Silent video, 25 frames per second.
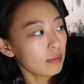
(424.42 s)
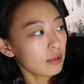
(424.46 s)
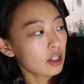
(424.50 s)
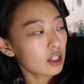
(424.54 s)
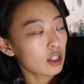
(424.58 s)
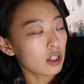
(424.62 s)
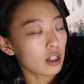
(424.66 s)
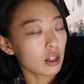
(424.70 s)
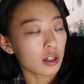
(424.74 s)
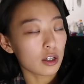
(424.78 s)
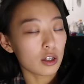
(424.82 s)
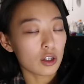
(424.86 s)

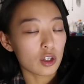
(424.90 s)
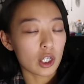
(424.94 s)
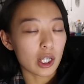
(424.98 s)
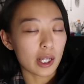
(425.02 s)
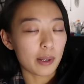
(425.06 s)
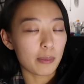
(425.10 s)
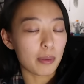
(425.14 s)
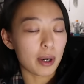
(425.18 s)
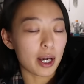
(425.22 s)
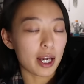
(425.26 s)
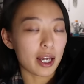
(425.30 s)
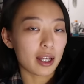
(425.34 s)
So I
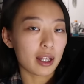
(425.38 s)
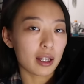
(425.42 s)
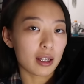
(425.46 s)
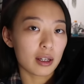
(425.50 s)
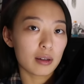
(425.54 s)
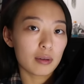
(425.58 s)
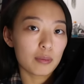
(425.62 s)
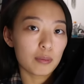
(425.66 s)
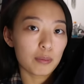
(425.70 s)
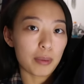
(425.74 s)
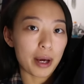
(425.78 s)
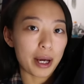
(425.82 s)
usually bike,
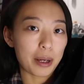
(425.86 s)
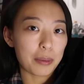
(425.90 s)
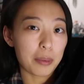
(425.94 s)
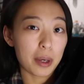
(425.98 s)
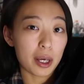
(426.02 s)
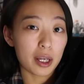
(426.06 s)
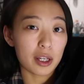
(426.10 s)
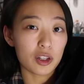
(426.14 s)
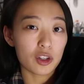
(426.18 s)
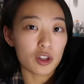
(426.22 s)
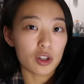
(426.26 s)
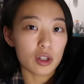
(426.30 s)
and
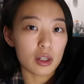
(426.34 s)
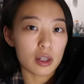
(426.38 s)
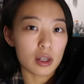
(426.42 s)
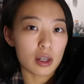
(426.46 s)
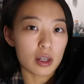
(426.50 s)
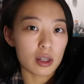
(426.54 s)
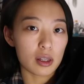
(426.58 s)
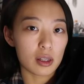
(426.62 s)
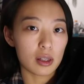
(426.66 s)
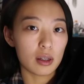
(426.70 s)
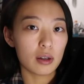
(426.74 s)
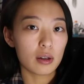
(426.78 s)
backpack is just
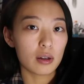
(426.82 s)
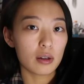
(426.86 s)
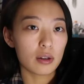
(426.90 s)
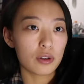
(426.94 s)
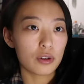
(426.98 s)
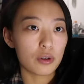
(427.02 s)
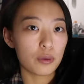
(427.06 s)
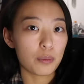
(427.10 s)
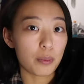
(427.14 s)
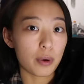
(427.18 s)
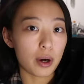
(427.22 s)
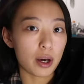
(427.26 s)
easier
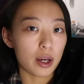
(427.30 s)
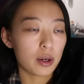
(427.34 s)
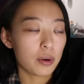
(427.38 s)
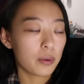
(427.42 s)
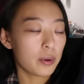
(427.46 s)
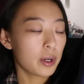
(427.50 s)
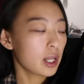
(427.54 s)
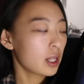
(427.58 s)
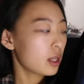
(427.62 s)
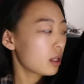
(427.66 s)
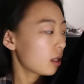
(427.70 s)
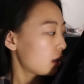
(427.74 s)
to
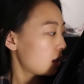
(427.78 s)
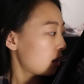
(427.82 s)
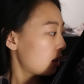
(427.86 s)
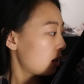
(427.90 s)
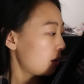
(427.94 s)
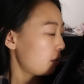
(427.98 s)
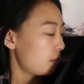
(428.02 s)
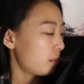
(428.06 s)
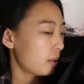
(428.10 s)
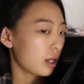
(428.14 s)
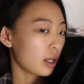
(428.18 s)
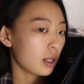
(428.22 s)
bike with.
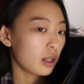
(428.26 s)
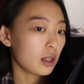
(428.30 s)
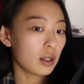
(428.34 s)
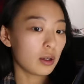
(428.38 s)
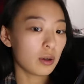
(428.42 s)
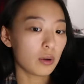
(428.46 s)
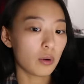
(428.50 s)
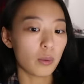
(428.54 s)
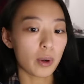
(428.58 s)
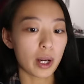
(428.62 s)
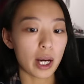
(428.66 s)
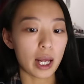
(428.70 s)
But
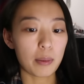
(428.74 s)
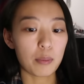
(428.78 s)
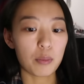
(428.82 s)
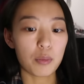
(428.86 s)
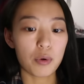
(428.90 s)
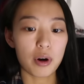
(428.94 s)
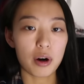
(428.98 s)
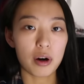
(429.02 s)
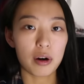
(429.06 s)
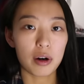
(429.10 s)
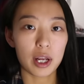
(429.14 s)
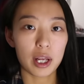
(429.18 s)
when
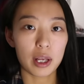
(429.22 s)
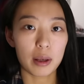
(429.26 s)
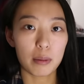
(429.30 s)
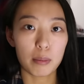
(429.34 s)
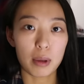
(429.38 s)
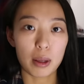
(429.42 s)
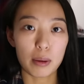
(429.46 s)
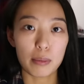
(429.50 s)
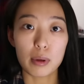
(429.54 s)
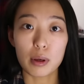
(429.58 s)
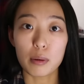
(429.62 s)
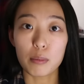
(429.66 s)
I'm
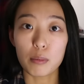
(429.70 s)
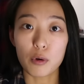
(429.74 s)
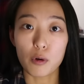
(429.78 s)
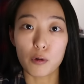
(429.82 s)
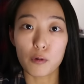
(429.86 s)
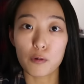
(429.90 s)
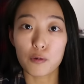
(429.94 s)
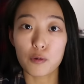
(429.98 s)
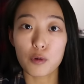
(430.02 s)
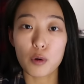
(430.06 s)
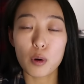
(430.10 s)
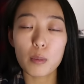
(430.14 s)
wearing maybe a
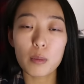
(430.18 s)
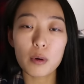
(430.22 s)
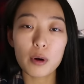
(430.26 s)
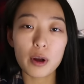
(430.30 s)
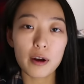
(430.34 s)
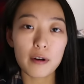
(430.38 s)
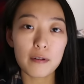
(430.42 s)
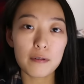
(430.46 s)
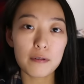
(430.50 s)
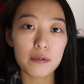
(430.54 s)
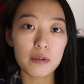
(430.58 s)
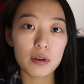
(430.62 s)
more formal
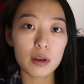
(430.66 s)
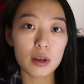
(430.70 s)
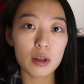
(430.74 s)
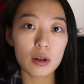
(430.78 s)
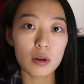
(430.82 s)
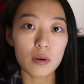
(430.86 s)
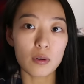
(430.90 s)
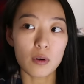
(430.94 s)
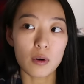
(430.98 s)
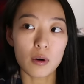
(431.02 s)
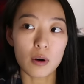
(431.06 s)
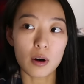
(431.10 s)

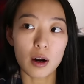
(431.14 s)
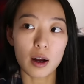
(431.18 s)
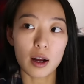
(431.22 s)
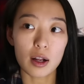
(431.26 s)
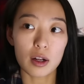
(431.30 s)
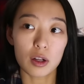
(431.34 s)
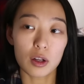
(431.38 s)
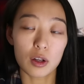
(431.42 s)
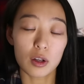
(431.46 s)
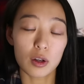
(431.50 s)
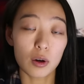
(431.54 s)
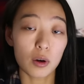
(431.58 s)
outfit or
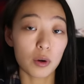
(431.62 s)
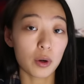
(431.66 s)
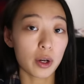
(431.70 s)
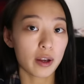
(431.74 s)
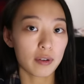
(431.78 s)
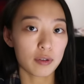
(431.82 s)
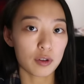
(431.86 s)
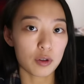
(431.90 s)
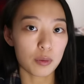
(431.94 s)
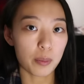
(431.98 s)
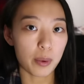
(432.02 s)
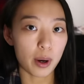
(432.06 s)
I don't
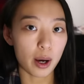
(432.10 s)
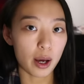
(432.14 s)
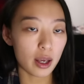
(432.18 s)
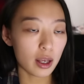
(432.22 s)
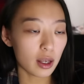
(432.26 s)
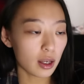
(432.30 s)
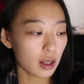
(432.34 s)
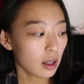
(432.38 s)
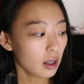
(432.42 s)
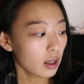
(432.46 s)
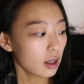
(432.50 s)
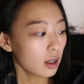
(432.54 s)
have to
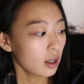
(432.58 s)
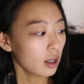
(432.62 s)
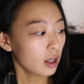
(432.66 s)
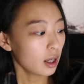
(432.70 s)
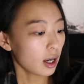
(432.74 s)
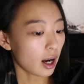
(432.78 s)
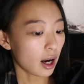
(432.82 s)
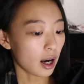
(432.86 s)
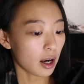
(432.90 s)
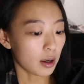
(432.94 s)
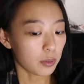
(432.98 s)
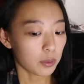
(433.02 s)
bike,
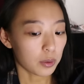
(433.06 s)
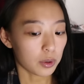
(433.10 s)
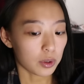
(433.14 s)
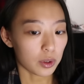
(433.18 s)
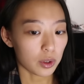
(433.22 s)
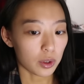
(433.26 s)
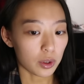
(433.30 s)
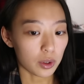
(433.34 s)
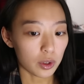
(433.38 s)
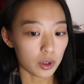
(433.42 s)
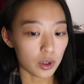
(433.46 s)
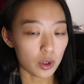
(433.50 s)
I
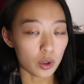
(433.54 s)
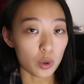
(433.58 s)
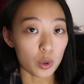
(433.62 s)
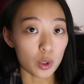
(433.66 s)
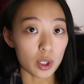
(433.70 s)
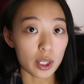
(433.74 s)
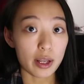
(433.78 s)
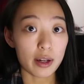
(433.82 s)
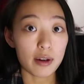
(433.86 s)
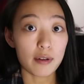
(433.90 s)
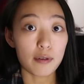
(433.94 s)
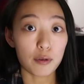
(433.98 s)
will
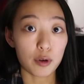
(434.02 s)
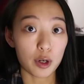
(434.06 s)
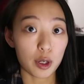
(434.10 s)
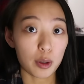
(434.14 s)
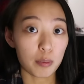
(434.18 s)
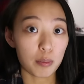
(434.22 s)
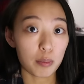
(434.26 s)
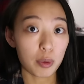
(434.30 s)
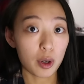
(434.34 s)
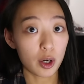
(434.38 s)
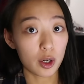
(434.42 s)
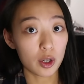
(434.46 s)
use a
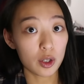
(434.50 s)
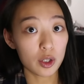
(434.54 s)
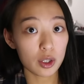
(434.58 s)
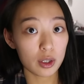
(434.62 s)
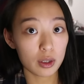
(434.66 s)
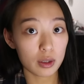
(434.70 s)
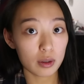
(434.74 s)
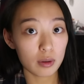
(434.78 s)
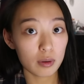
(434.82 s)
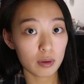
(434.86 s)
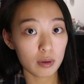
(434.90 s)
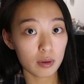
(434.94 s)
different
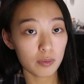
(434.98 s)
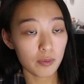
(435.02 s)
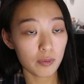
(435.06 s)
purse,